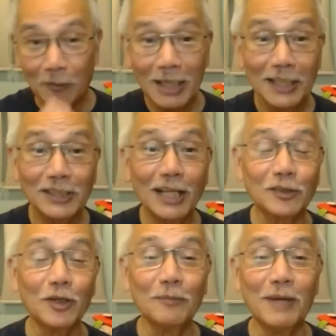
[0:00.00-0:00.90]
Well, there's
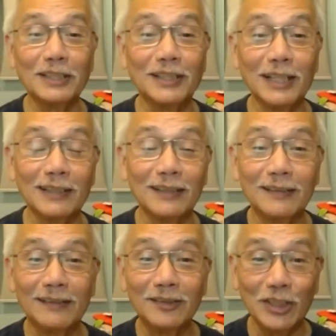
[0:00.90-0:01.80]
not so much that
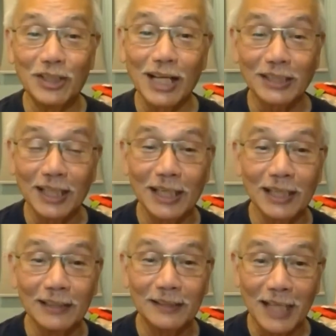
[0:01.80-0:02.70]
she does
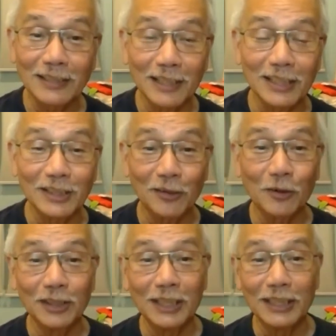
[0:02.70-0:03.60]
and says that is
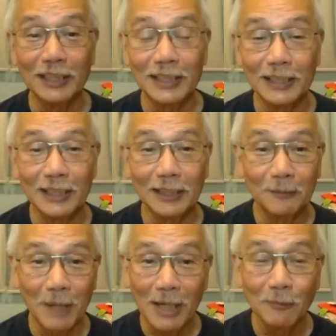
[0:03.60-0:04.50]
recorded in
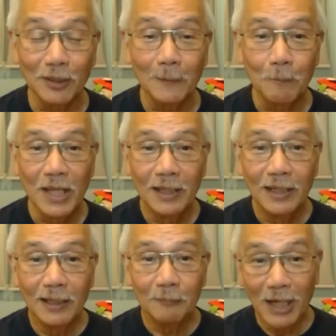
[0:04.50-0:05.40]
the Bible.
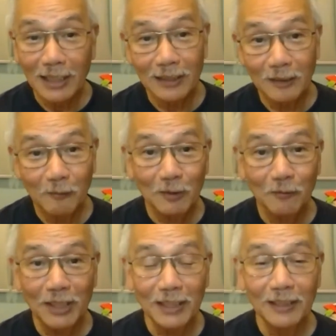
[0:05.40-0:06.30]
But
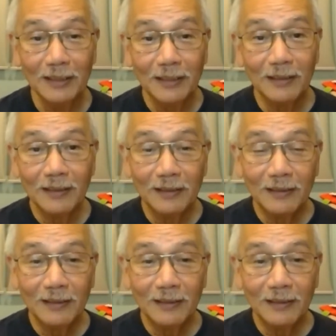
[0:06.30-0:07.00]
what we